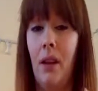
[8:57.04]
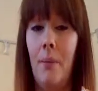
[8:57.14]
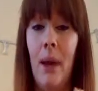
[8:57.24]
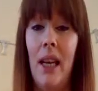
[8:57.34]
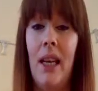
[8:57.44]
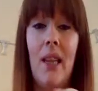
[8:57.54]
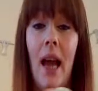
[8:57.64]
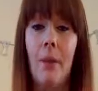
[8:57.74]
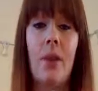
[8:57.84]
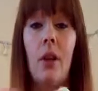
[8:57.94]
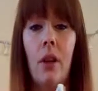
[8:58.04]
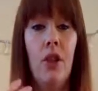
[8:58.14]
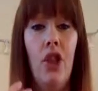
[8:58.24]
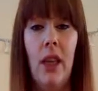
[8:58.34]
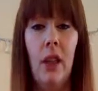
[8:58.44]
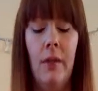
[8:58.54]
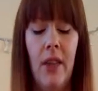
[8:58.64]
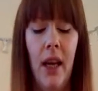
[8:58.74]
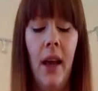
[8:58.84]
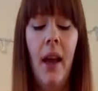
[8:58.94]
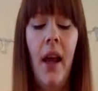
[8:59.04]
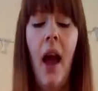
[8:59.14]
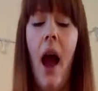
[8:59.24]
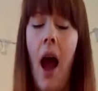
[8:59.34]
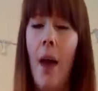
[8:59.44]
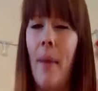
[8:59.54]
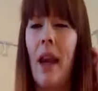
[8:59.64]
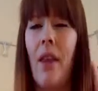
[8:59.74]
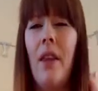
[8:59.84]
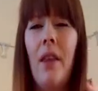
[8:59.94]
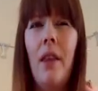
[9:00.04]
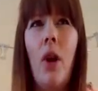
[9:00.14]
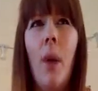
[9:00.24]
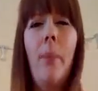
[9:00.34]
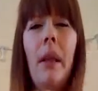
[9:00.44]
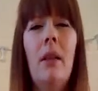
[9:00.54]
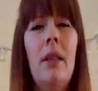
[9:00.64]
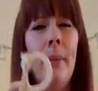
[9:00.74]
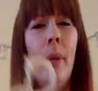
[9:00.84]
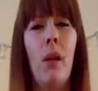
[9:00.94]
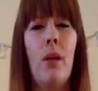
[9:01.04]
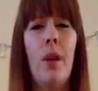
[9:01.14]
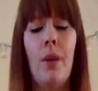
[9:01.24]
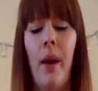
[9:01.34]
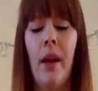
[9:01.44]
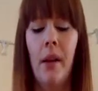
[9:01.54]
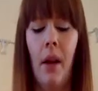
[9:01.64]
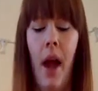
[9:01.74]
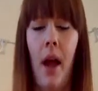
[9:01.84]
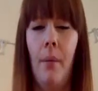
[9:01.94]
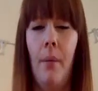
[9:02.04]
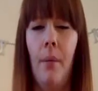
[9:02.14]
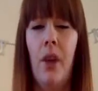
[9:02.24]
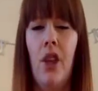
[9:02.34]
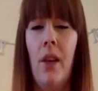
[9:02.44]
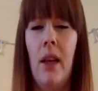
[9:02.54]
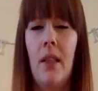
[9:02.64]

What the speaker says: Manny's absolutely, she loved it. And I think they've got building blocks as well, which I think